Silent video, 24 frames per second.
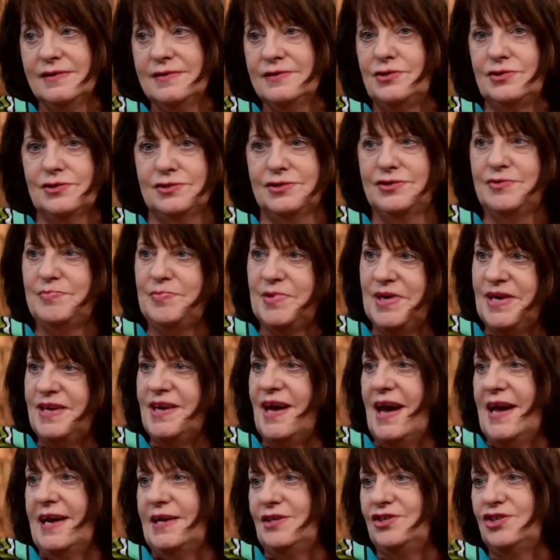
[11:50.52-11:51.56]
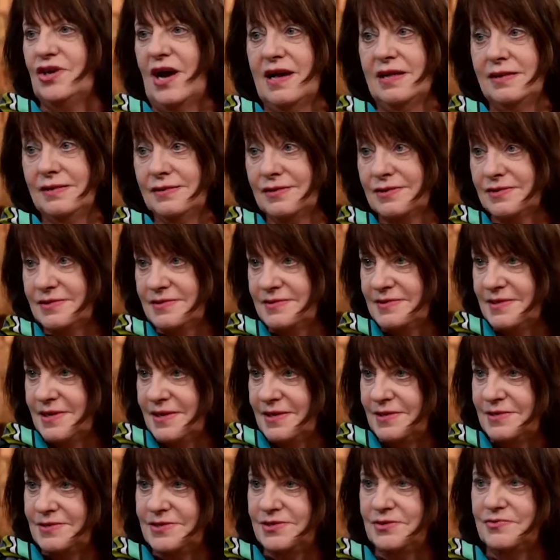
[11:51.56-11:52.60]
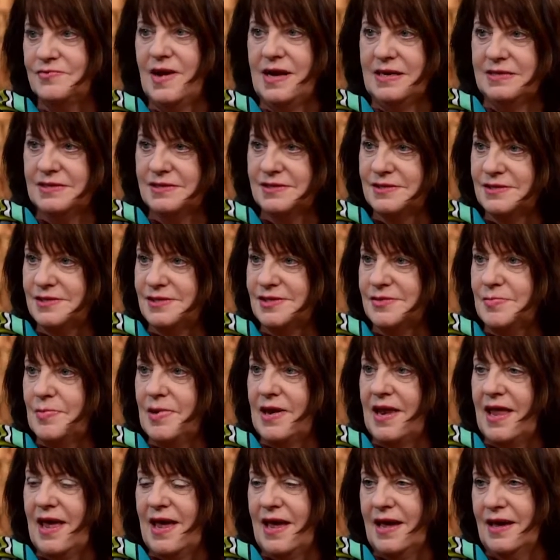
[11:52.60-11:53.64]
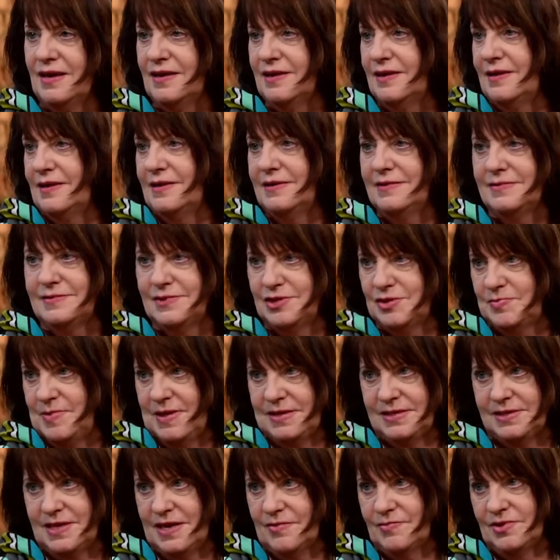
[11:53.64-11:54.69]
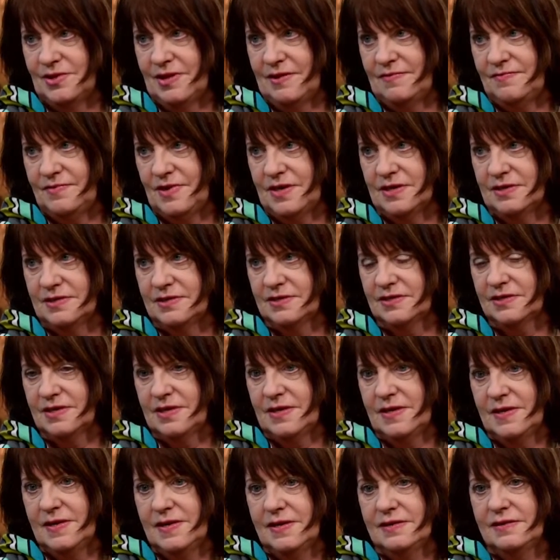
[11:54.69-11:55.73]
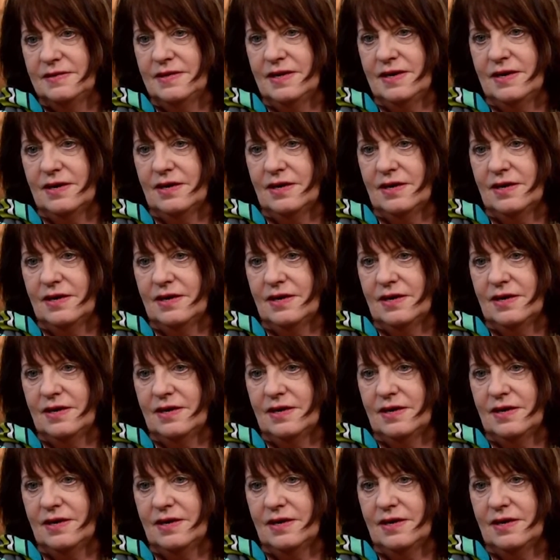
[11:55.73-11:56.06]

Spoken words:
just to be a child, to rest, to play, to spend time with their friends. They